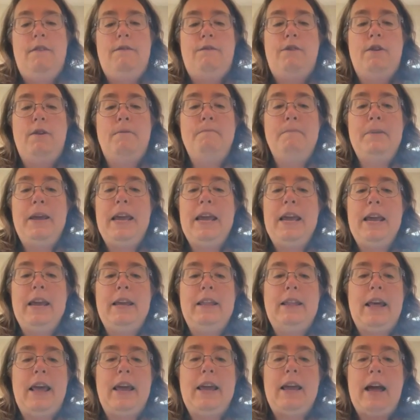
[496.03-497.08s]
and for
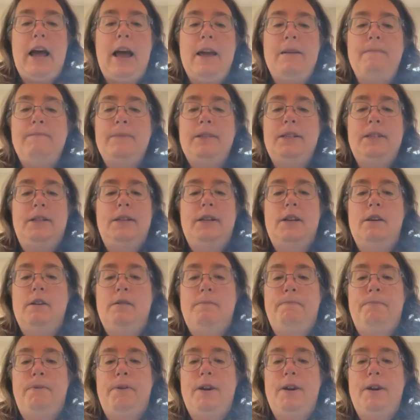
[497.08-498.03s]
me, like, I'm still